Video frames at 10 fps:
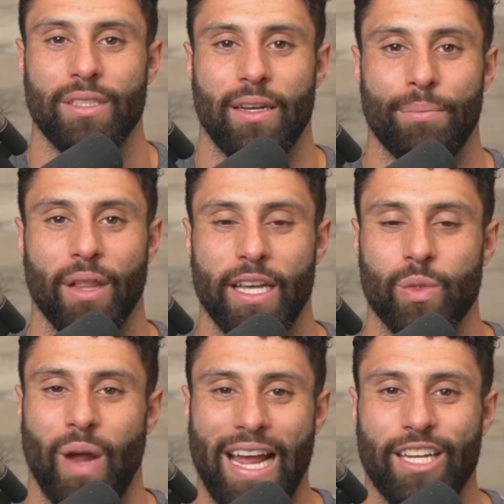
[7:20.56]
a place
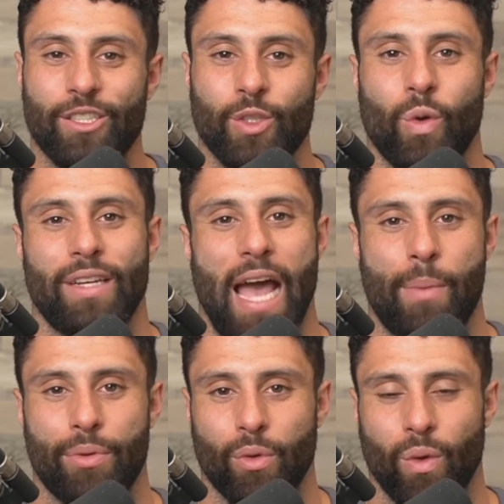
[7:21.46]
where I can store
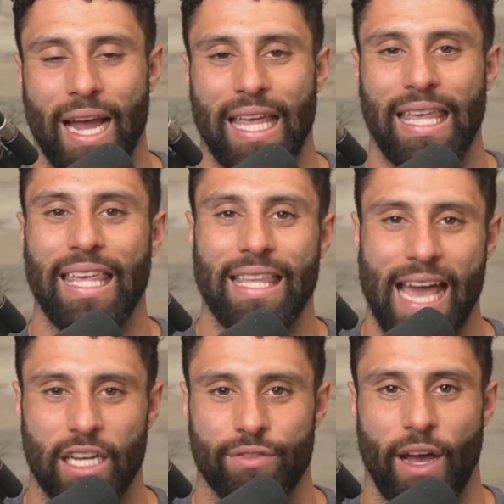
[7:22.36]
capital, where I can get
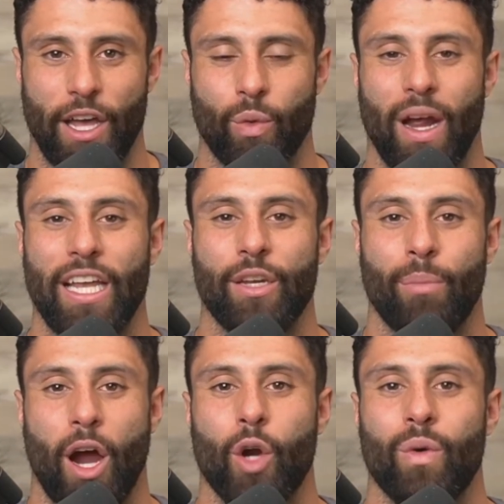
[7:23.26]
cash value, where I can
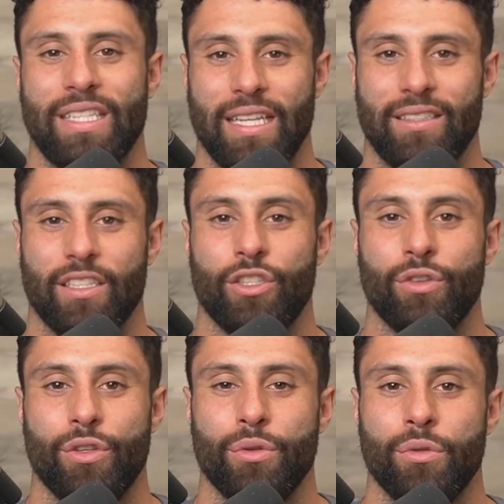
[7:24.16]
borrow against it to
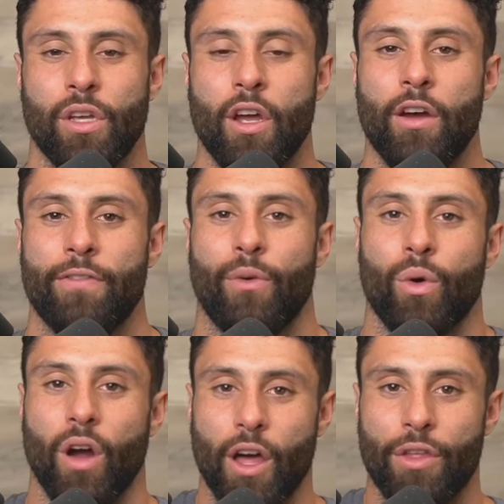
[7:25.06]
use
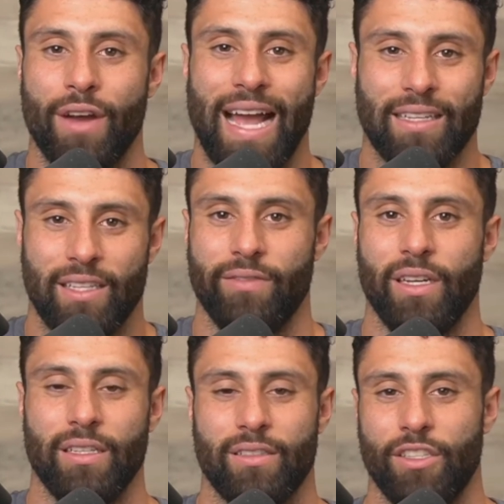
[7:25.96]
for other
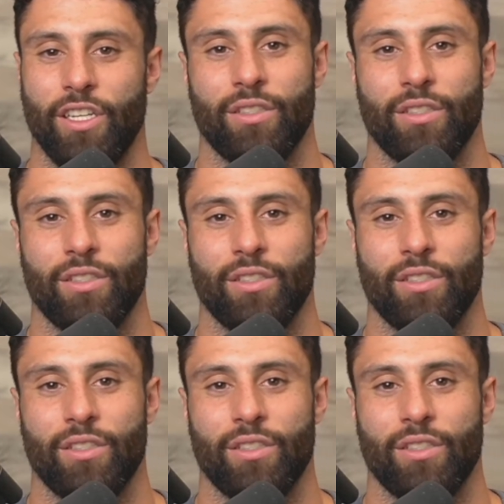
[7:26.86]
activities such as